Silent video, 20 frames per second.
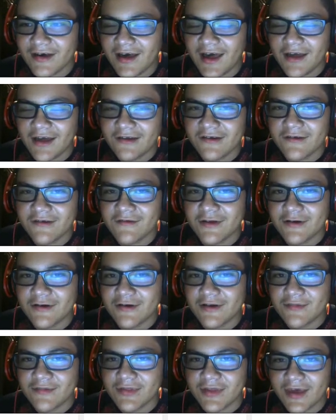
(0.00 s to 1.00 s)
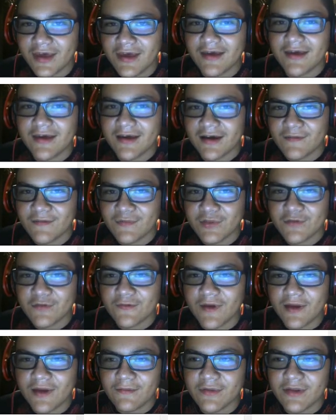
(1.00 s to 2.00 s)
I don't even know what I'm saying. I'm just
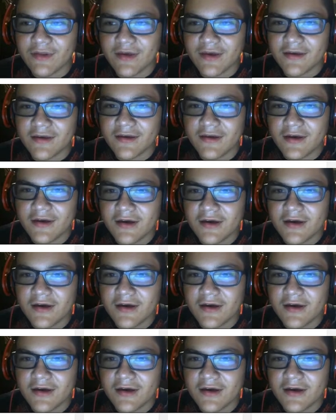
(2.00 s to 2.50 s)
rambling.